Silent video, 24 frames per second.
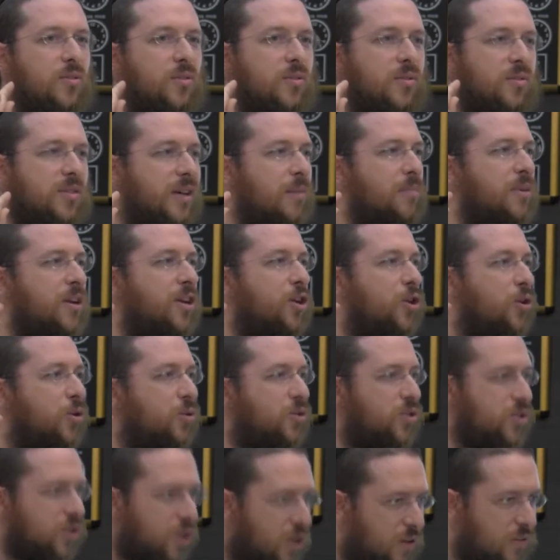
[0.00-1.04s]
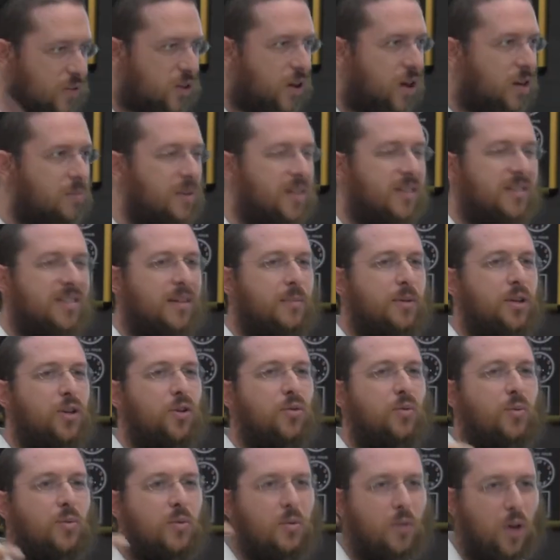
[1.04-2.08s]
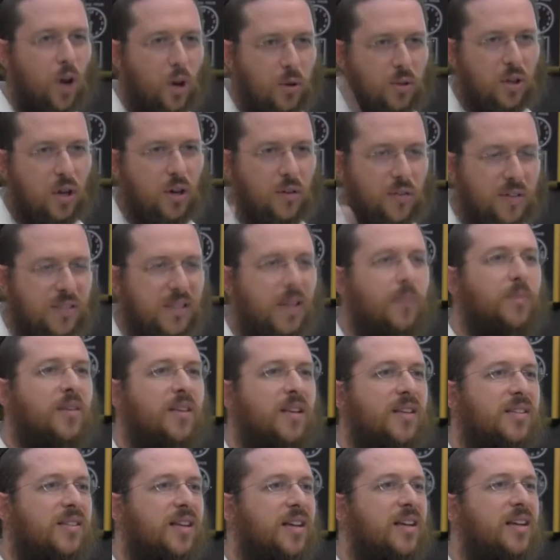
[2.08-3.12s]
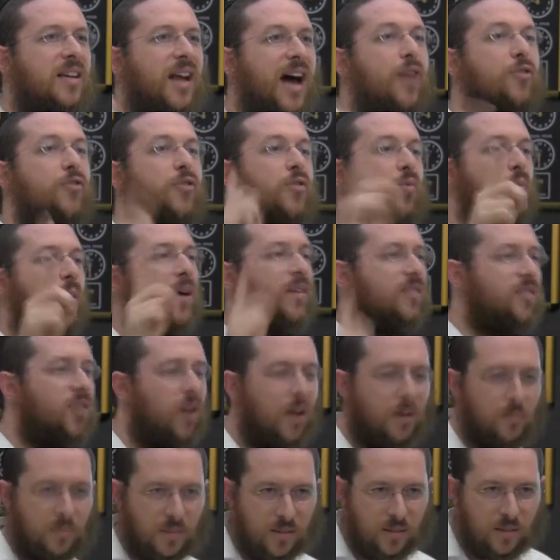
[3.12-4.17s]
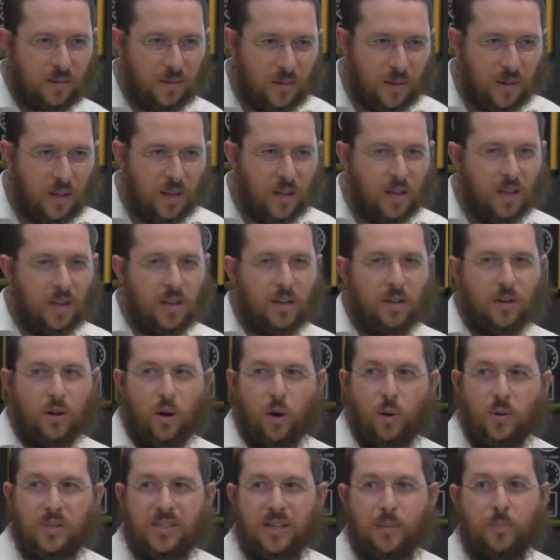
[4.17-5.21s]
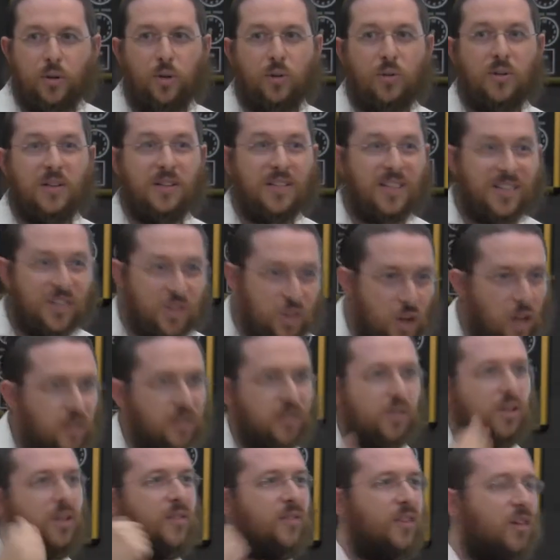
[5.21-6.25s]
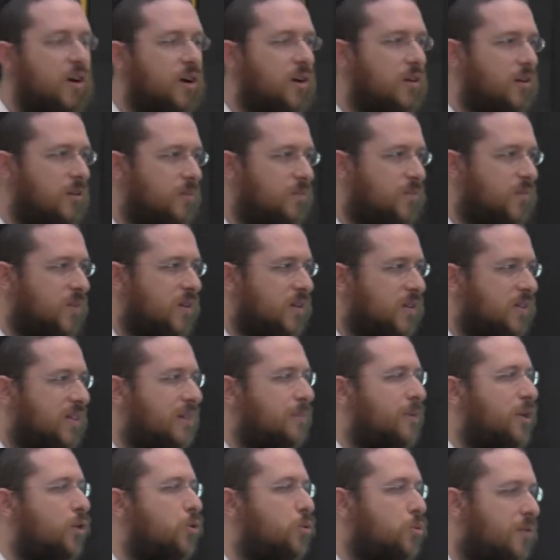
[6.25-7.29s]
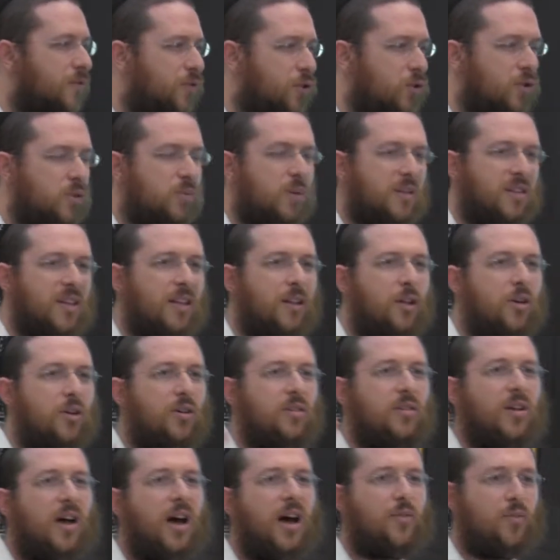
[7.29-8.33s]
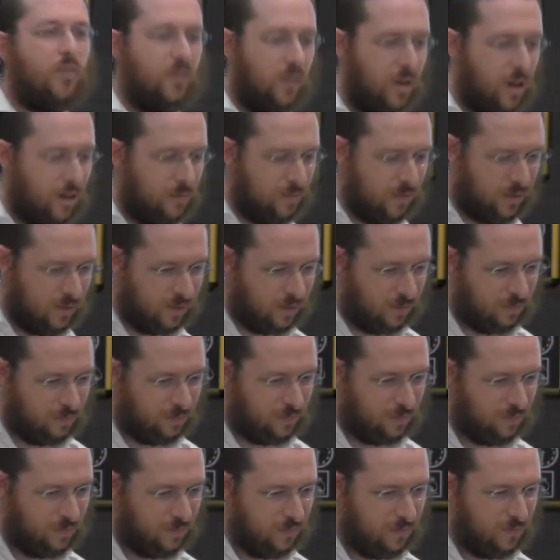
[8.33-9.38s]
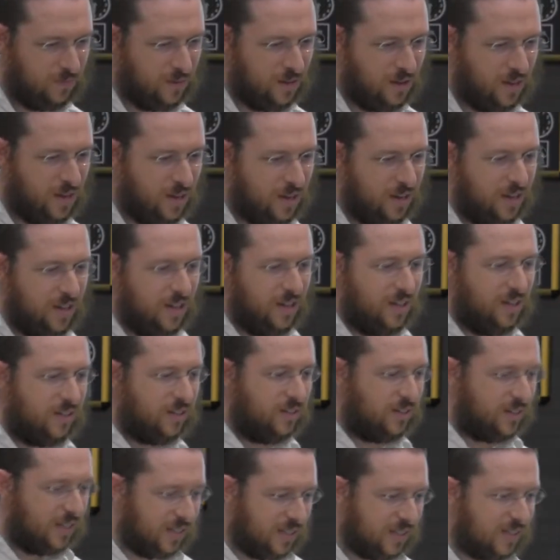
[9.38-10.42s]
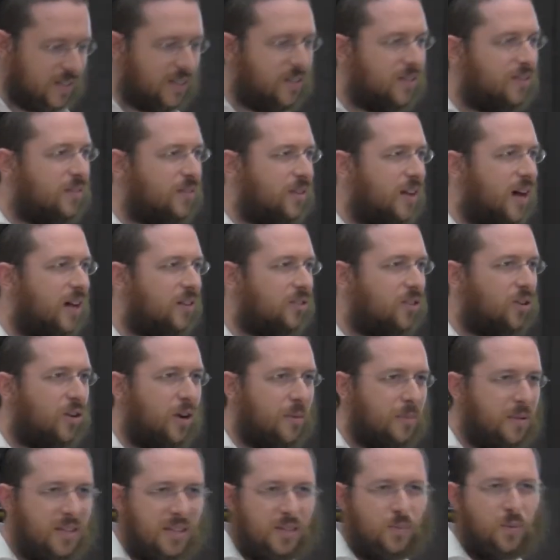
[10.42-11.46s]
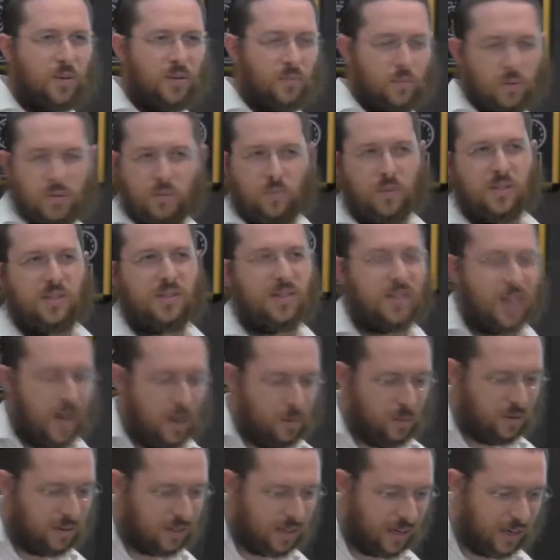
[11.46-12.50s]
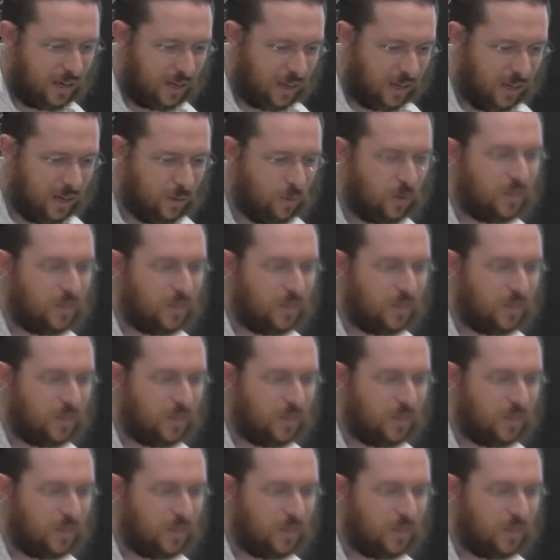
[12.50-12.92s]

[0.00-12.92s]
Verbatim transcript: Somebody who serves God means somebody who goes over something they studied 101 times. Who's somebody who is not serving God? Somebody who reviews what they learned 100 times. Says the Alter Rebbe, this is what, what, what's the Talmud saying here?